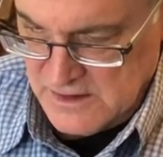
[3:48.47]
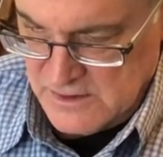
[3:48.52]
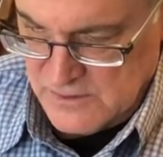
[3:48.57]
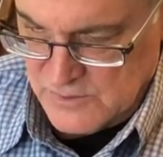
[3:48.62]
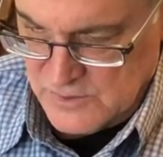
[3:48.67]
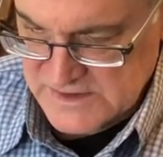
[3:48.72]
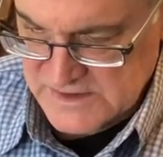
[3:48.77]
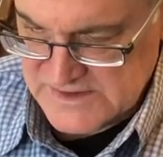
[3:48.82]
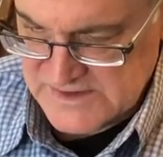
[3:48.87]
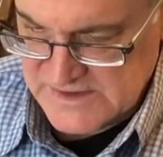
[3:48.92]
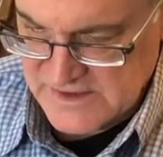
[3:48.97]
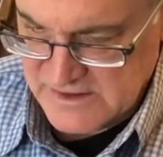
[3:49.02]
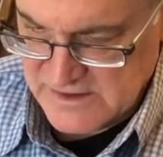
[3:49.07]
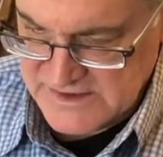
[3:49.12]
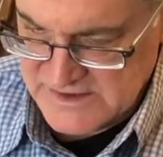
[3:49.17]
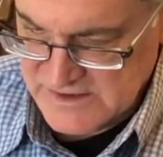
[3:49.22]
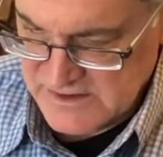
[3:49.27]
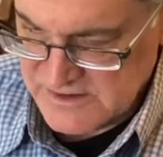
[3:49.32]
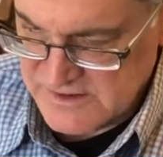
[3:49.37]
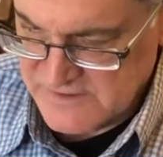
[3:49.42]
Once there, I
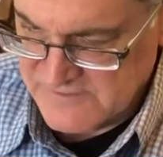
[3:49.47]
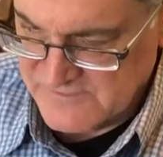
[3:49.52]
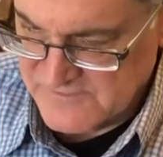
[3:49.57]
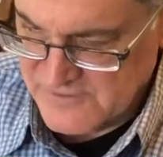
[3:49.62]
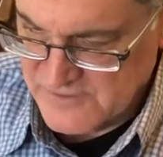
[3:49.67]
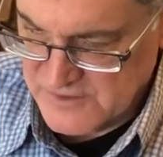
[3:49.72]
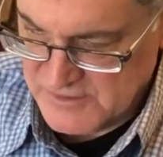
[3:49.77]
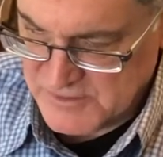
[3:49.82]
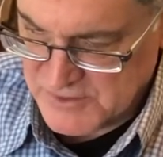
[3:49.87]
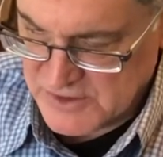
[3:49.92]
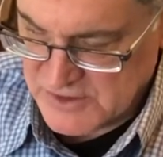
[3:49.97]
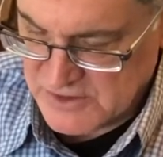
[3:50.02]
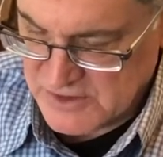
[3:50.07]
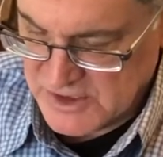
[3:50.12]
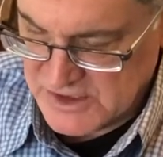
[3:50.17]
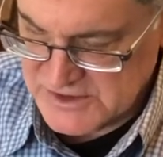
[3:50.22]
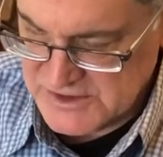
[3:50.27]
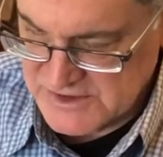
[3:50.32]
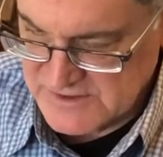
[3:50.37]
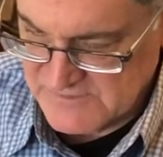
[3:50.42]
took the further
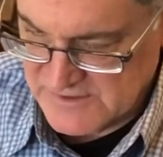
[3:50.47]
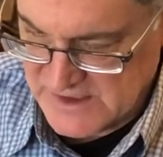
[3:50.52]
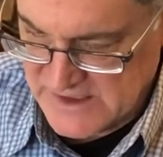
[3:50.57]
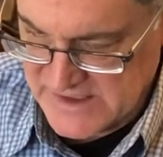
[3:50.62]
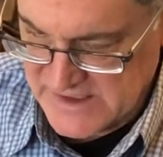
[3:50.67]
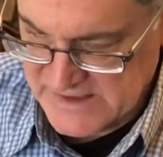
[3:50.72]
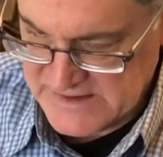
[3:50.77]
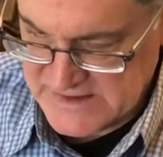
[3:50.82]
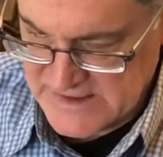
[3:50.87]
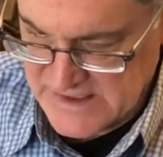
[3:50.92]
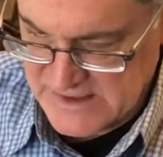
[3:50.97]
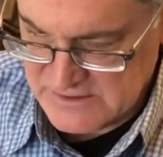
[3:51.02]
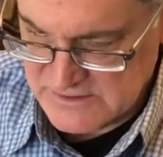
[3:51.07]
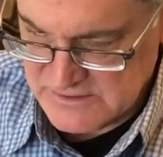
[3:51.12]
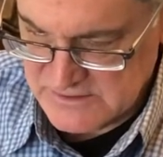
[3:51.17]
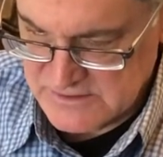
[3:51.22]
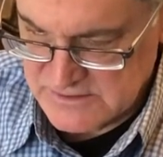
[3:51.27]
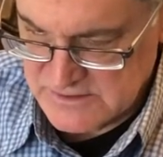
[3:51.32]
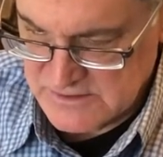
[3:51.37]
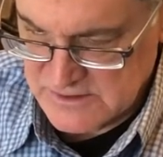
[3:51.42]
precaution of lying down.
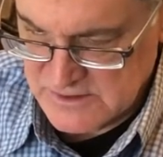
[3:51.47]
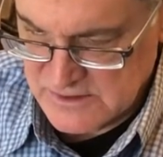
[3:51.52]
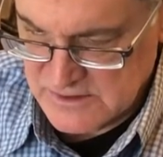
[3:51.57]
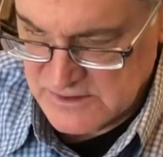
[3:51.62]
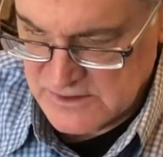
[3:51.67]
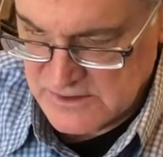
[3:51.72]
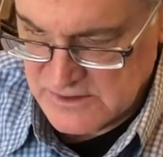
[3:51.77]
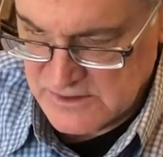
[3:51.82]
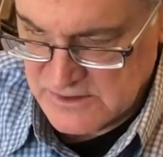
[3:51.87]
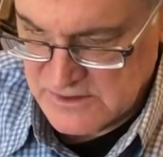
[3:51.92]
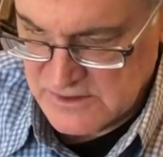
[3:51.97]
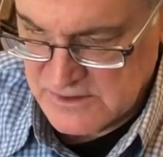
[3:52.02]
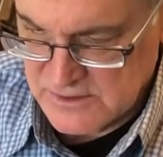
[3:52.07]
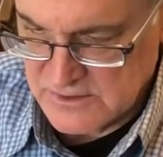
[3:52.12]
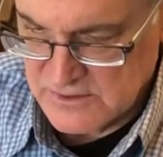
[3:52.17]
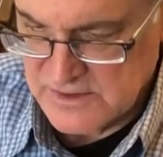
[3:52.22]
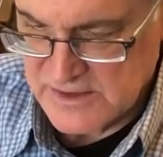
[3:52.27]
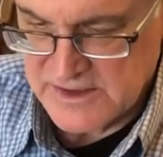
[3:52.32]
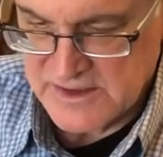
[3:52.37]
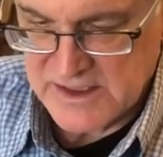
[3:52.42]

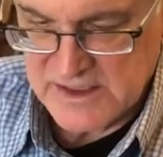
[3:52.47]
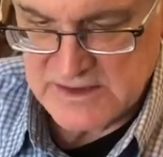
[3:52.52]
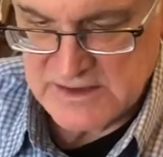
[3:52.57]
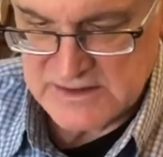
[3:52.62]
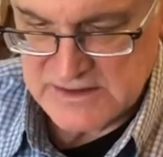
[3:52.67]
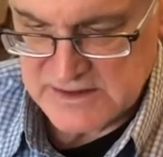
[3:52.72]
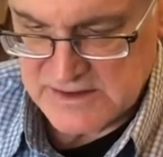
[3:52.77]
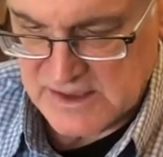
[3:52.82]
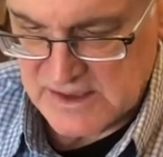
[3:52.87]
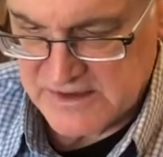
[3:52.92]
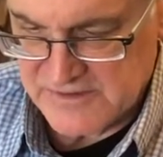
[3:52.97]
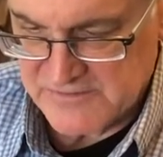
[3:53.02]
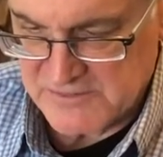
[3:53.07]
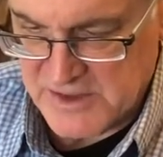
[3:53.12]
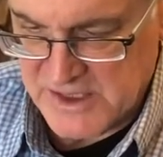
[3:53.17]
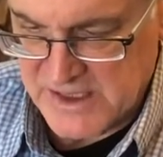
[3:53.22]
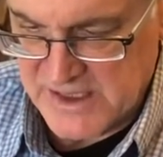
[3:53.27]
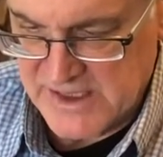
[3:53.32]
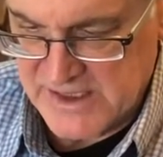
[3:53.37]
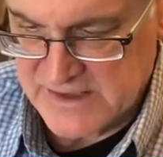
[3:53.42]
Only then did I lift
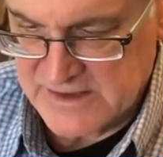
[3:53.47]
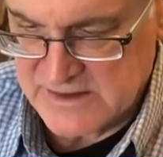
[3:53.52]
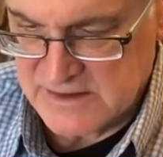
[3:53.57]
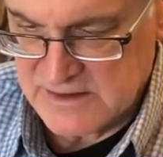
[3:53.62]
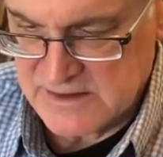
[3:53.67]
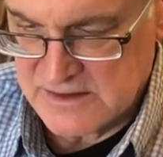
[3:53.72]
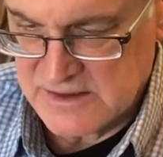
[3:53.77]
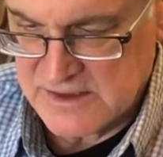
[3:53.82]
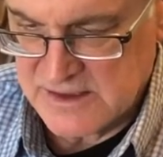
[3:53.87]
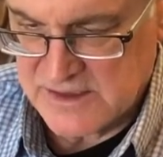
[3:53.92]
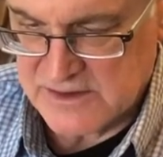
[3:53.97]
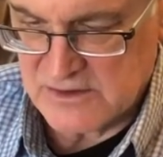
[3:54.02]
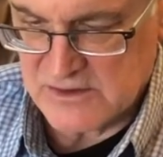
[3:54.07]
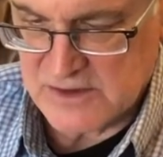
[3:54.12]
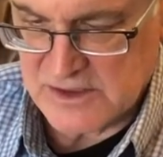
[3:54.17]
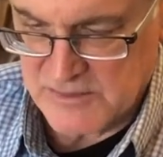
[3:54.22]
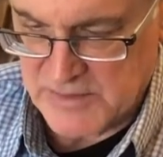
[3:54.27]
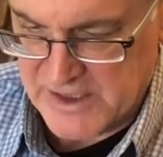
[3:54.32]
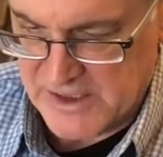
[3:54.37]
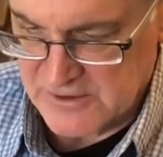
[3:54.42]
my head and look
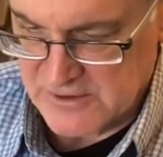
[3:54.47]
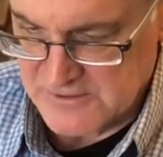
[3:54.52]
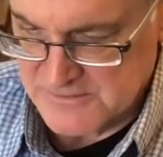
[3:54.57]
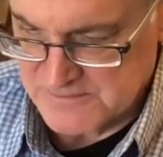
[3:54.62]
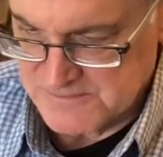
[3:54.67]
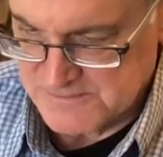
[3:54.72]
about.